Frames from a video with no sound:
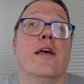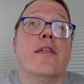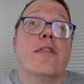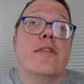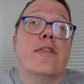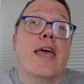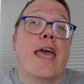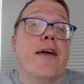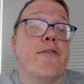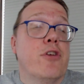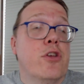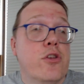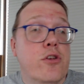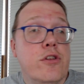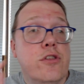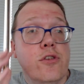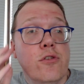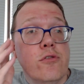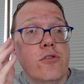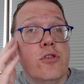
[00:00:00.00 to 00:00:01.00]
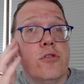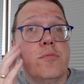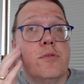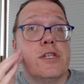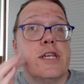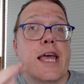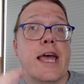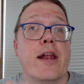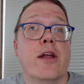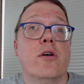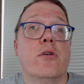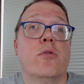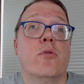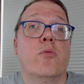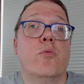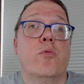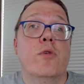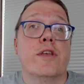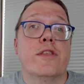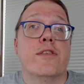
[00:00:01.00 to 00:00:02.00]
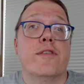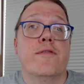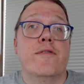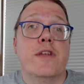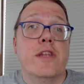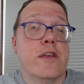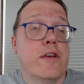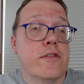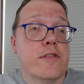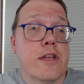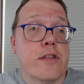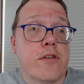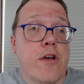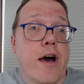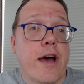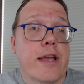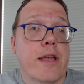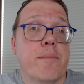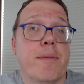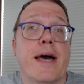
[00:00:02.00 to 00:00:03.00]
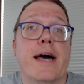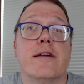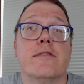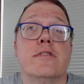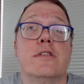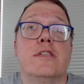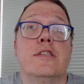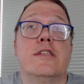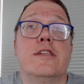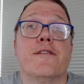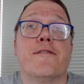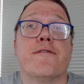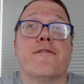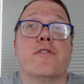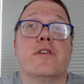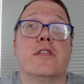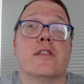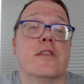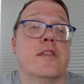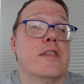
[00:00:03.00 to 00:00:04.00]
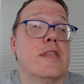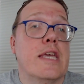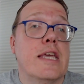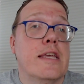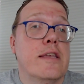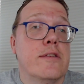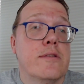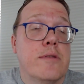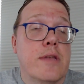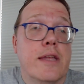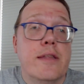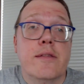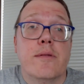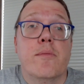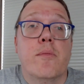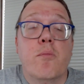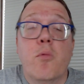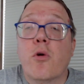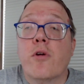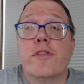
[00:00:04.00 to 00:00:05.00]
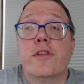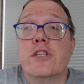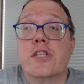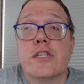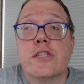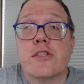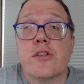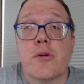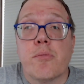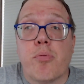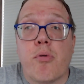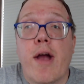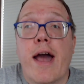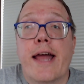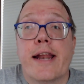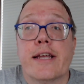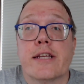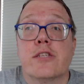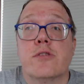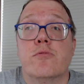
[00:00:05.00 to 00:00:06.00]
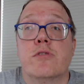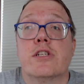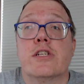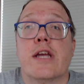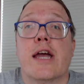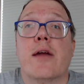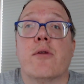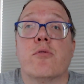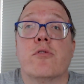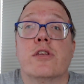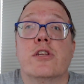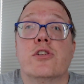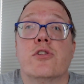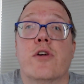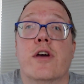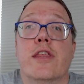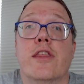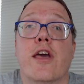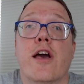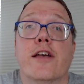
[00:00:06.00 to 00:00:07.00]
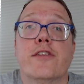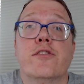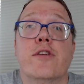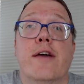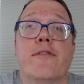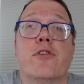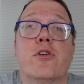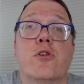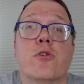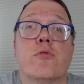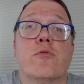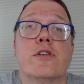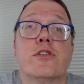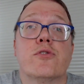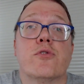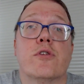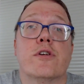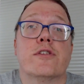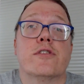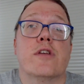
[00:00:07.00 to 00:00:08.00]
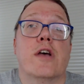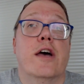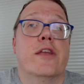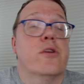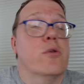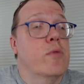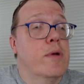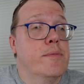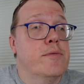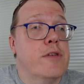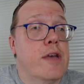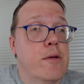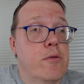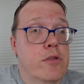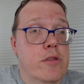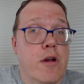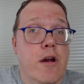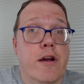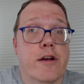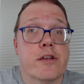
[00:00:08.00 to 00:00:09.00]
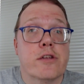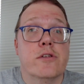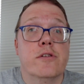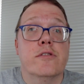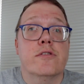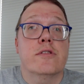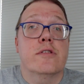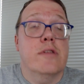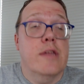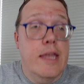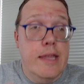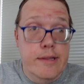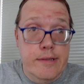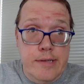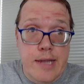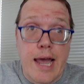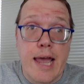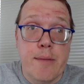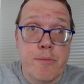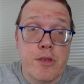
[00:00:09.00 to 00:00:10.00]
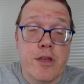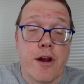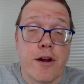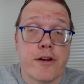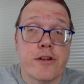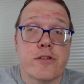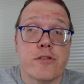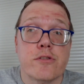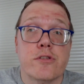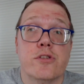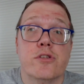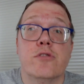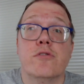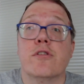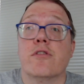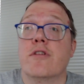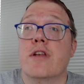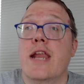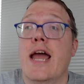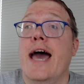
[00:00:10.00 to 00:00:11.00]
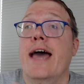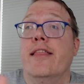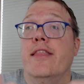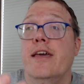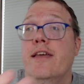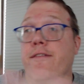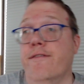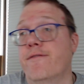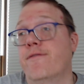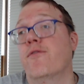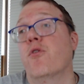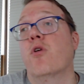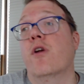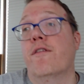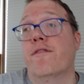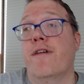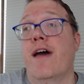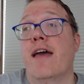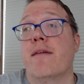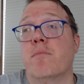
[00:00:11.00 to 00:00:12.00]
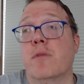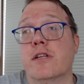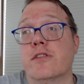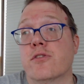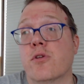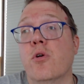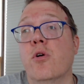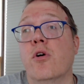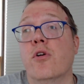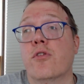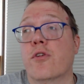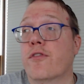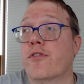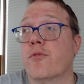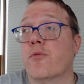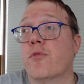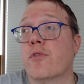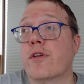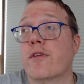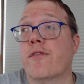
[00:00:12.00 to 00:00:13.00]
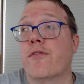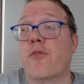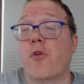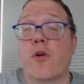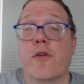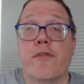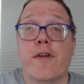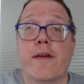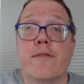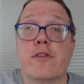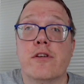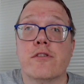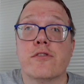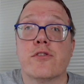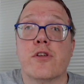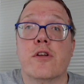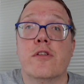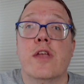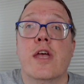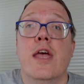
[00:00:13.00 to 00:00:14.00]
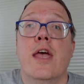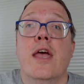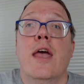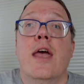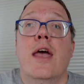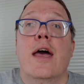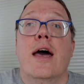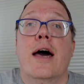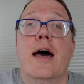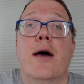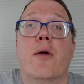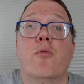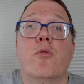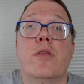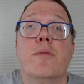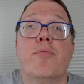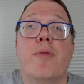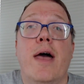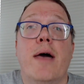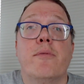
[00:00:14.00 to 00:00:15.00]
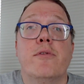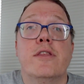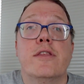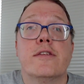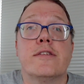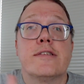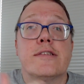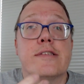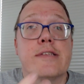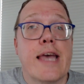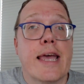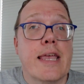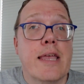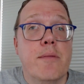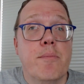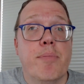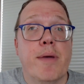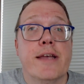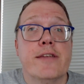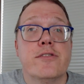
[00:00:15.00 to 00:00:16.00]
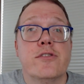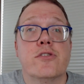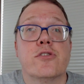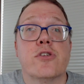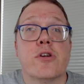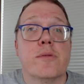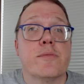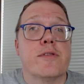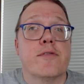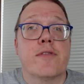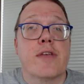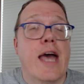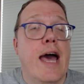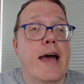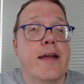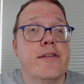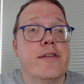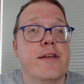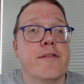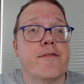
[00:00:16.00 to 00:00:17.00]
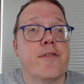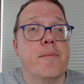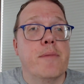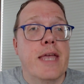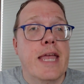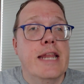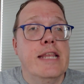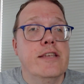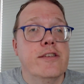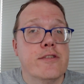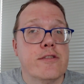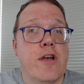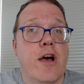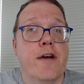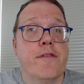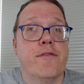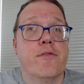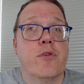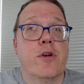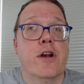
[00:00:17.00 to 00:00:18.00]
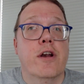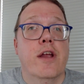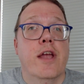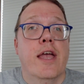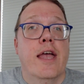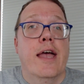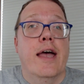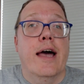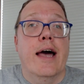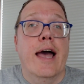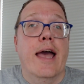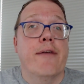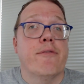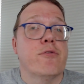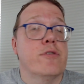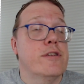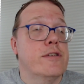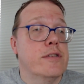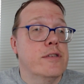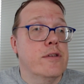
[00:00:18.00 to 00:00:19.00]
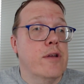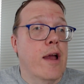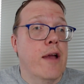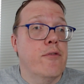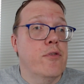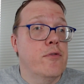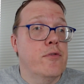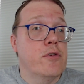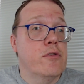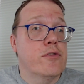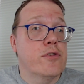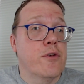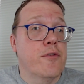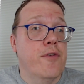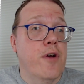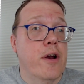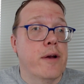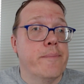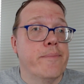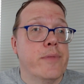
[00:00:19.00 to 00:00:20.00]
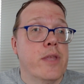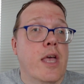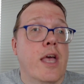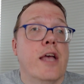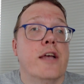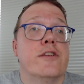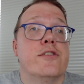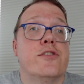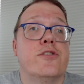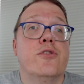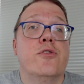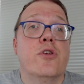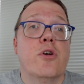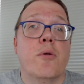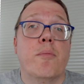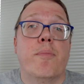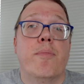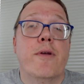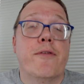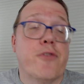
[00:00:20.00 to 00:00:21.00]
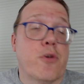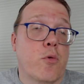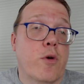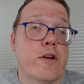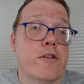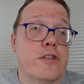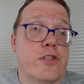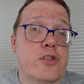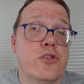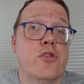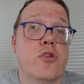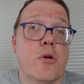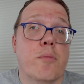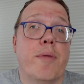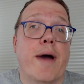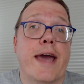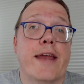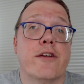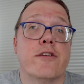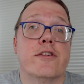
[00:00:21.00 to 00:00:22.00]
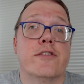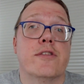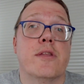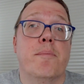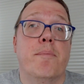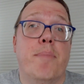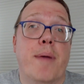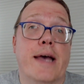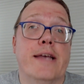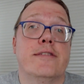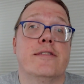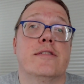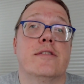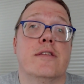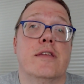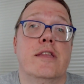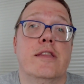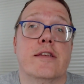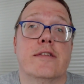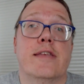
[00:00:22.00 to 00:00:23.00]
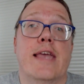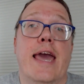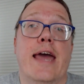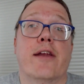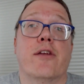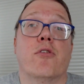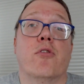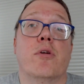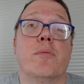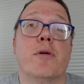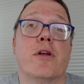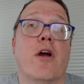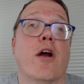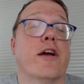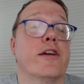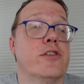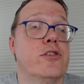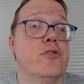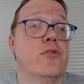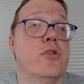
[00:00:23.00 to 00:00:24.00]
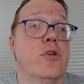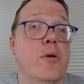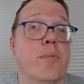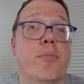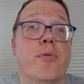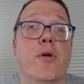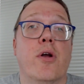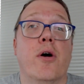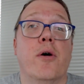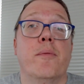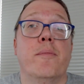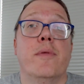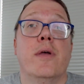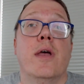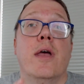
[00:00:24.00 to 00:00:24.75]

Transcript: They have a good YouTube channel with videos that talk about different things and more than just their products, which I really enjoy. They also have a good resource on their website with articles and timely articles too. They're not like 4 or 5 months old or 3, 4 or 5 years old. Really probably the second best in terms of content from any software I've reviewed so far. Studio, if you're wondering, Studio Binder is the best in this category, but Arc Studio Pro